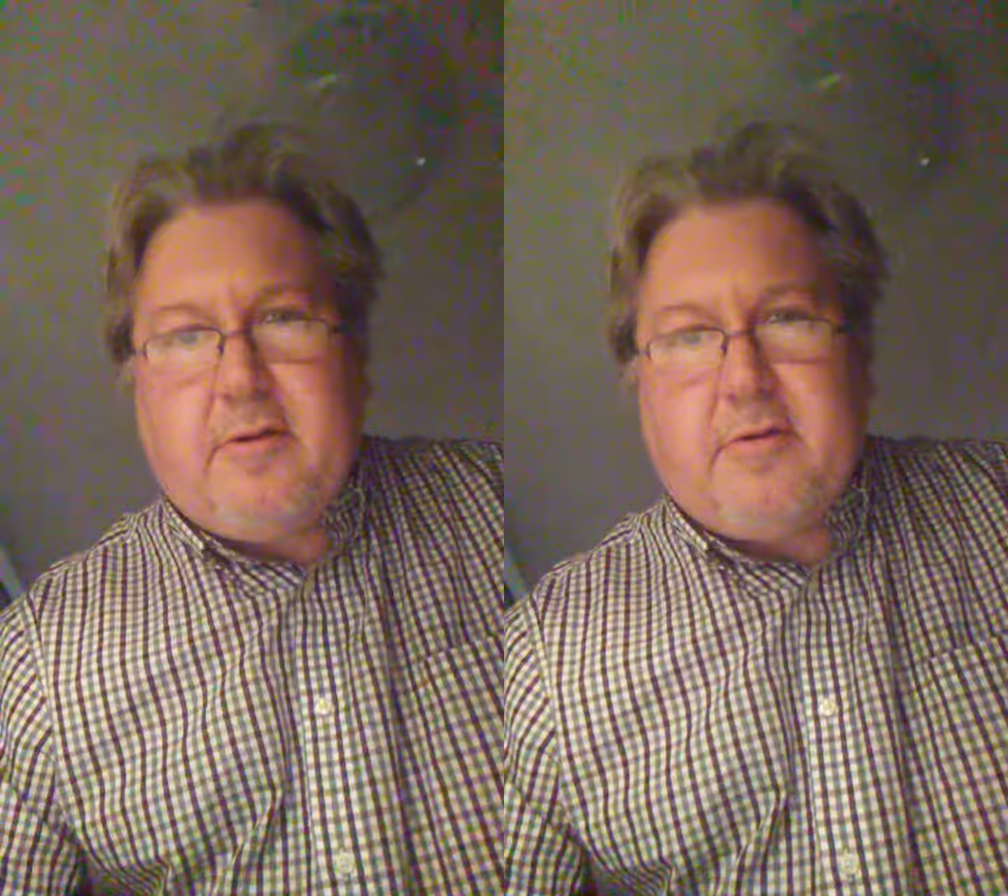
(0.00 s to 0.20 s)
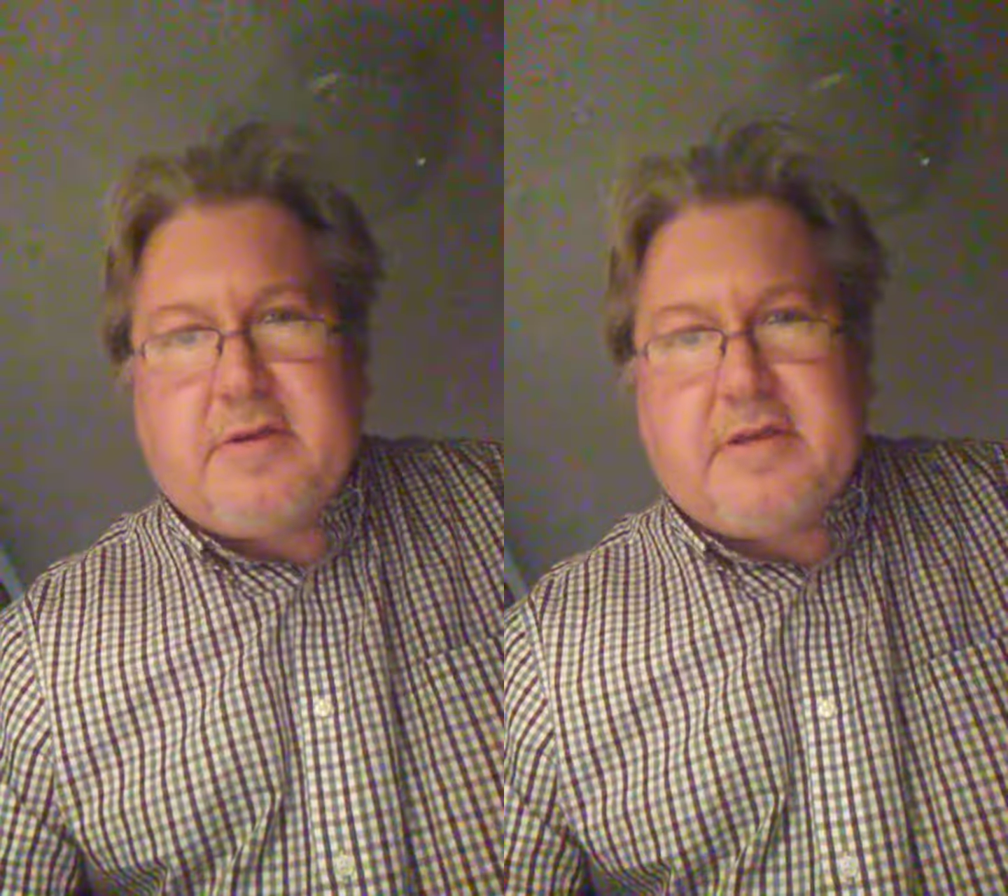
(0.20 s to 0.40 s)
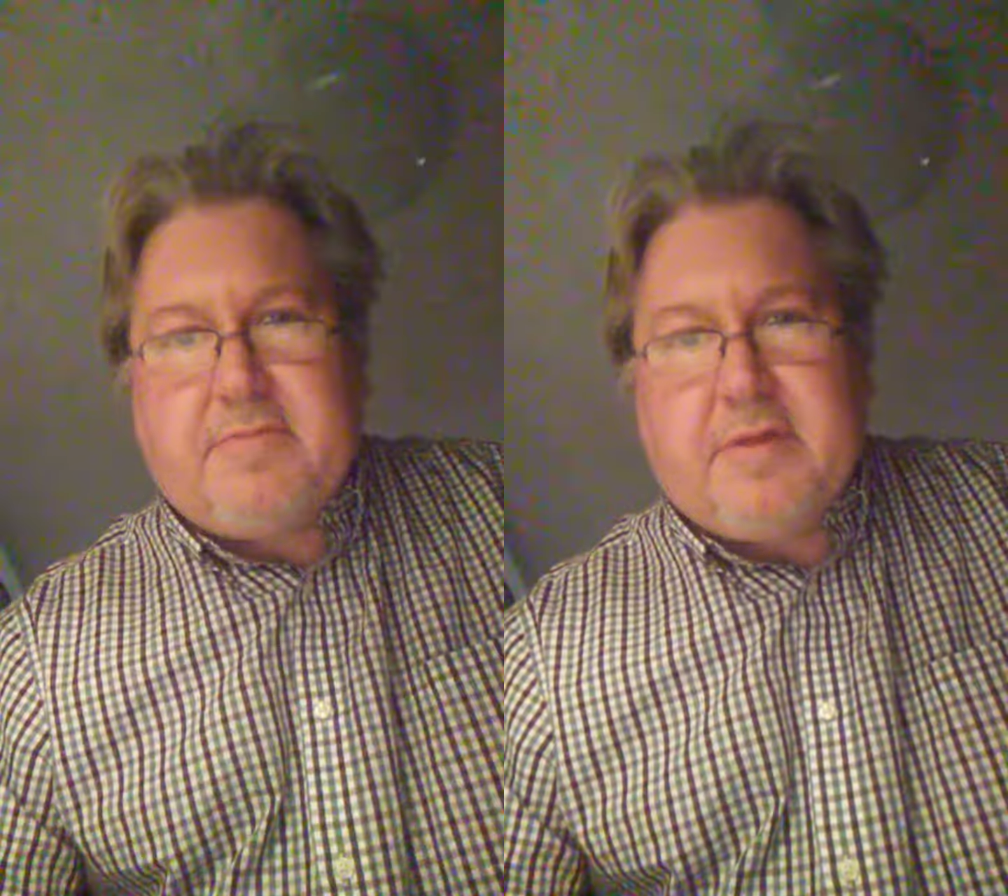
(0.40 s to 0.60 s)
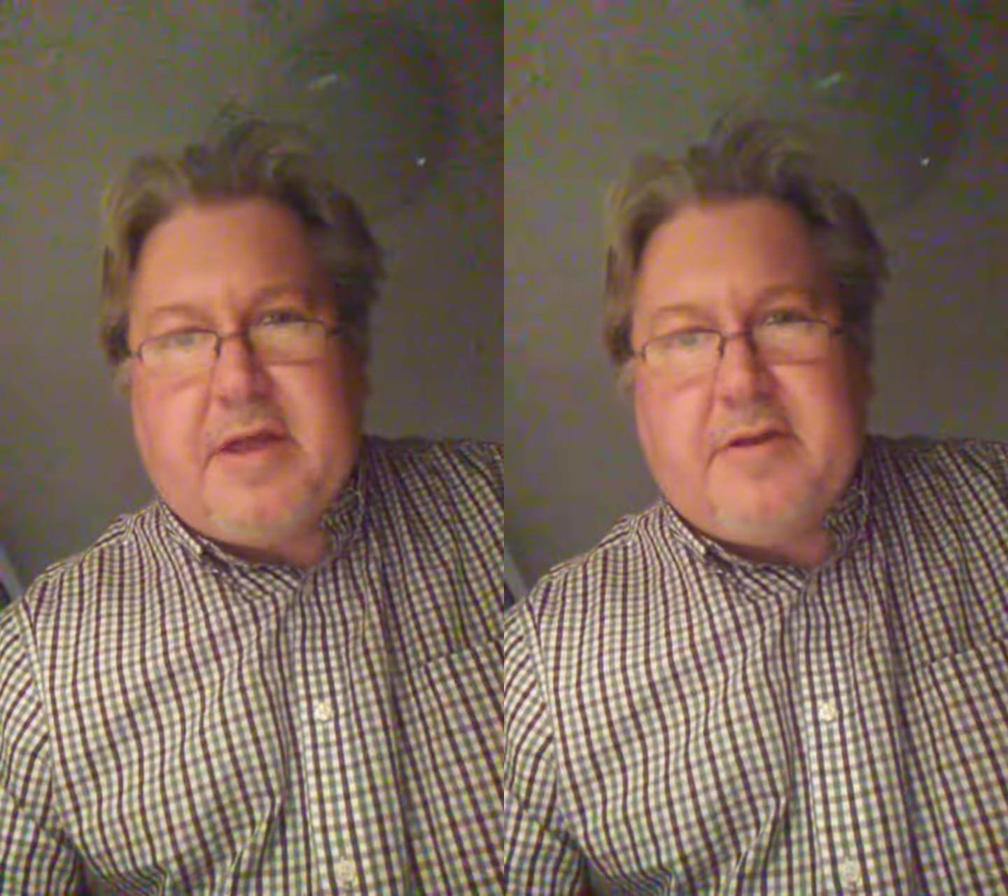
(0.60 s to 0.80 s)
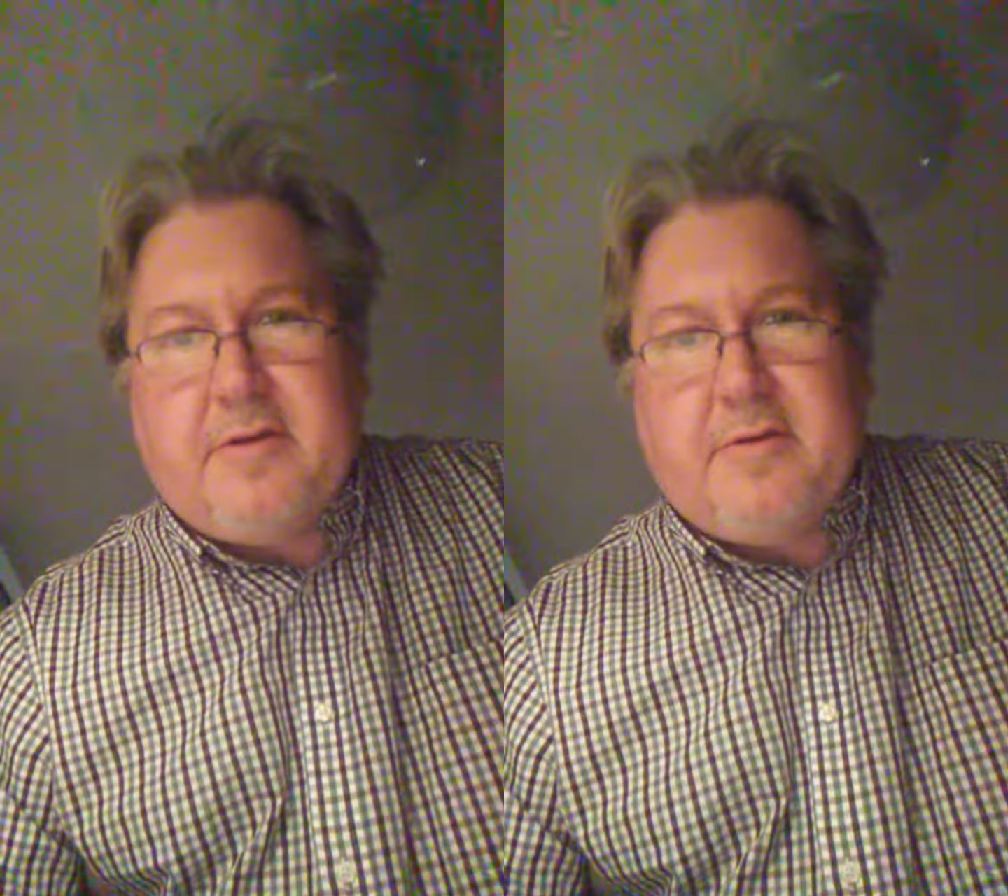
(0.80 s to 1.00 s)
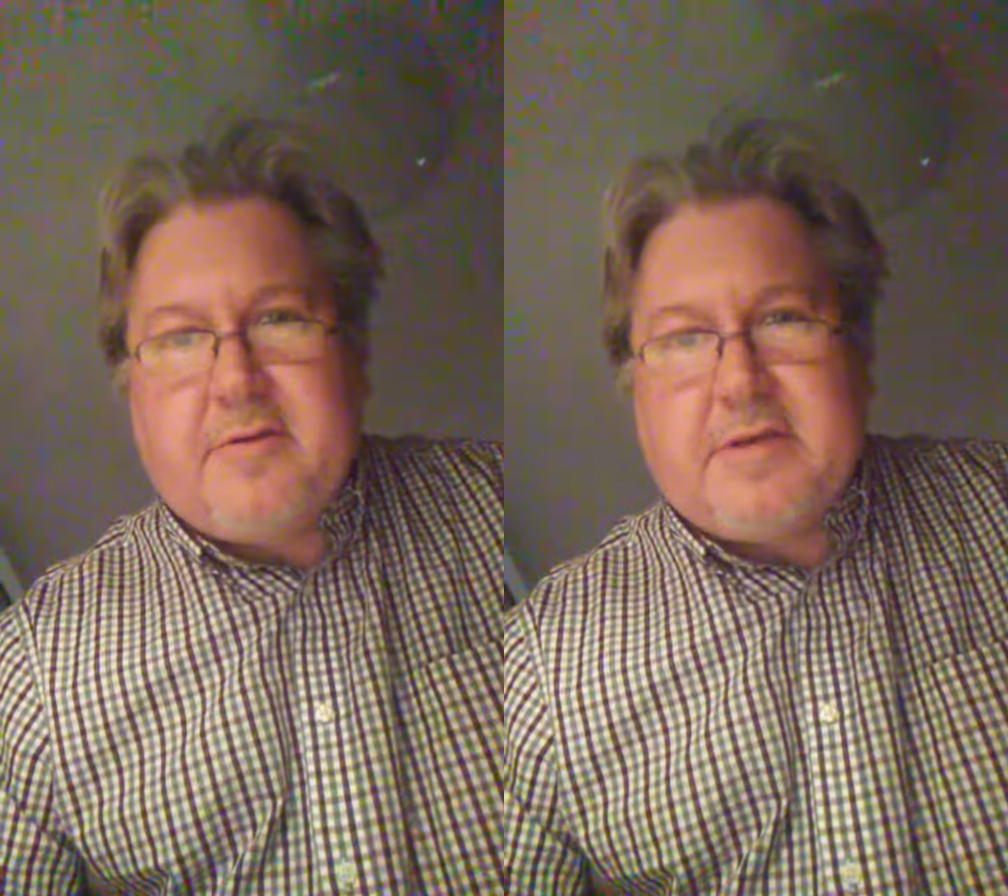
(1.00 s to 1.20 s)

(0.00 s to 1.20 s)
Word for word: her splendor